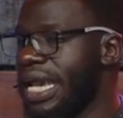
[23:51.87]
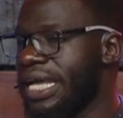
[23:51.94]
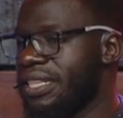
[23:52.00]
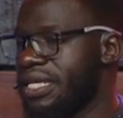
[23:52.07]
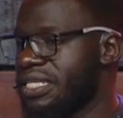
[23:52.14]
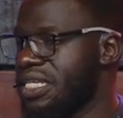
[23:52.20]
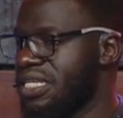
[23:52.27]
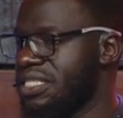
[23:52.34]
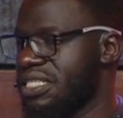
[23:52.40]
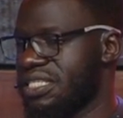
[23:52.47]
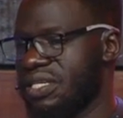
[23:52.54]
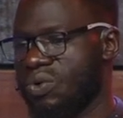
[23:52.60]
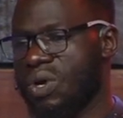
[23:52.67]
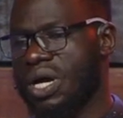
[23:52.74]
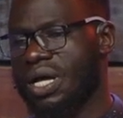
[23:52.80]
and then just they
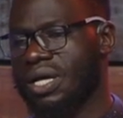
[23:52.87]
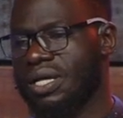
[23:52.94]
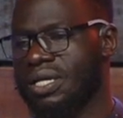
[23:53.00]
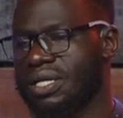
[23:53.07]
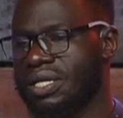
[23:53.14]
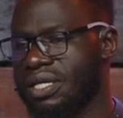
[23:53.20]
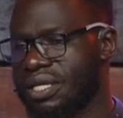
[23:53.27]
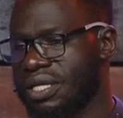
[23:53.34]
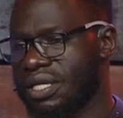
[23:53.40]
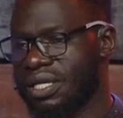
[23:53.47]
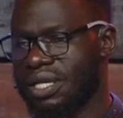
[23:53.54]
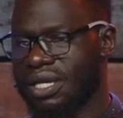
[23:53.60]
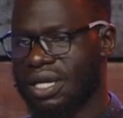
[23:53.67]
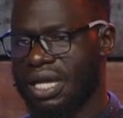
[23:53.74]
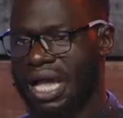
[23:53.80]
say, well,
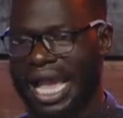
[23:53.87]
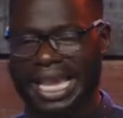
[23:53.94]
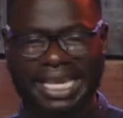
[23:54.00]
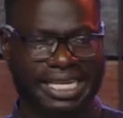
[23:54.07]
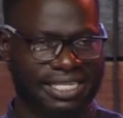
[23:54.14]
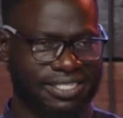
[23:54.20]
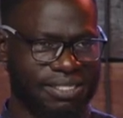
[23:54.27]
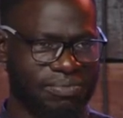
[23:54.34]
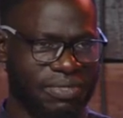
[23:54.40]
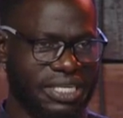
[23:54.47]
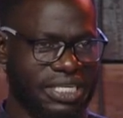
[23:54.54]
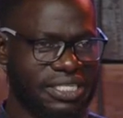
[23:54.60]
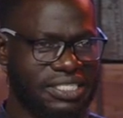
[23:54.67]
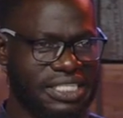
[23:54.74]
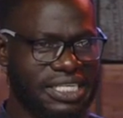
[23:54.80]
I guess I'm
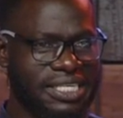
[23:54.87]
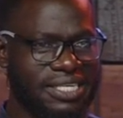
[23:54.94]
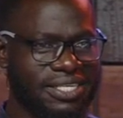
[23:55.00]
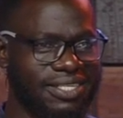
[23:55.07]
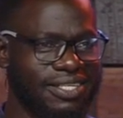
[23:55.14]
guilty.